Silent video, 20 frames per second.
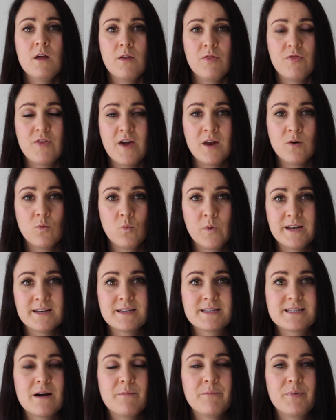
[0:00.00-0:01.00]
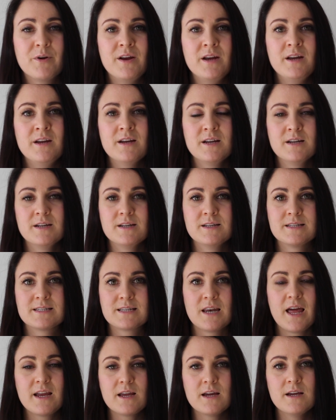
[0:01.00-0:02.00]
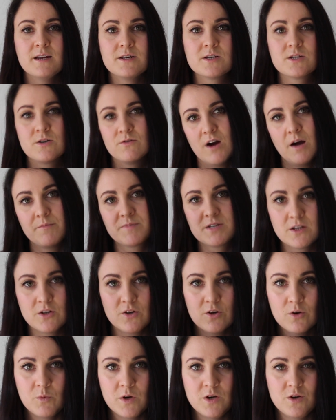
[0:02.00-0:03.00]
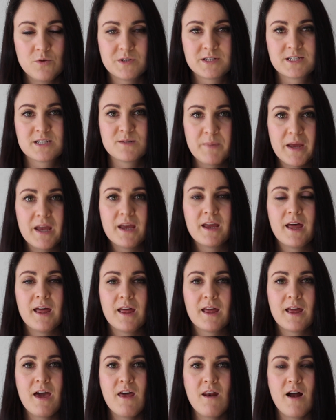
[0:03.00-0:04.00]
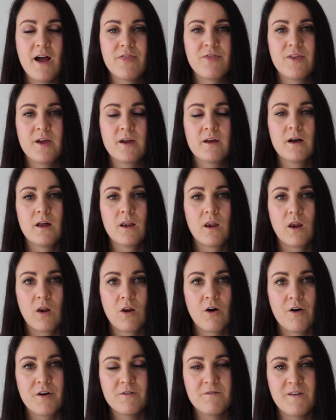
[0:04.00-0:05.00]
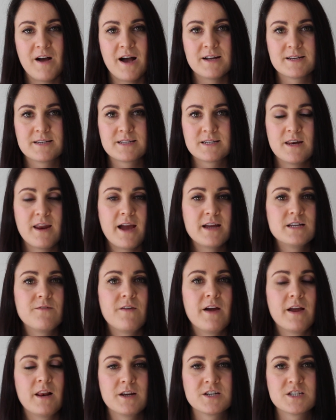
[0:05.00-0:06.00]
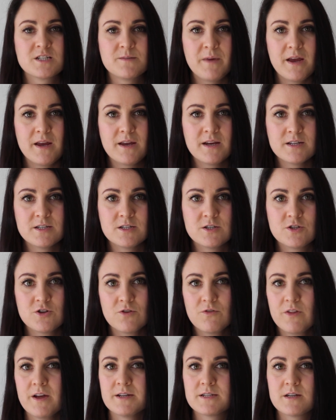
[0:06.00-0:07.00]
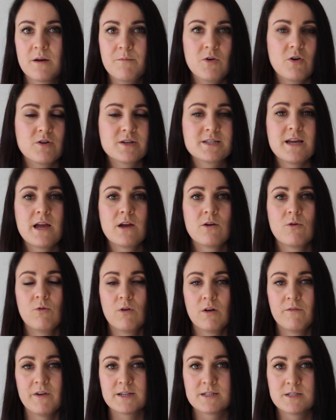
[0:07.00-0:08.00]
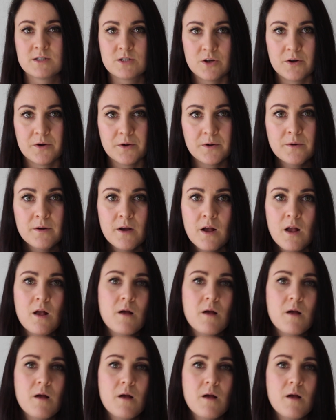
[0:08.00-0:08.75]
than when somebody is like interrupting you when you are speaking, and I think a lot of us native English speakers do this. I'm not saying all of us do,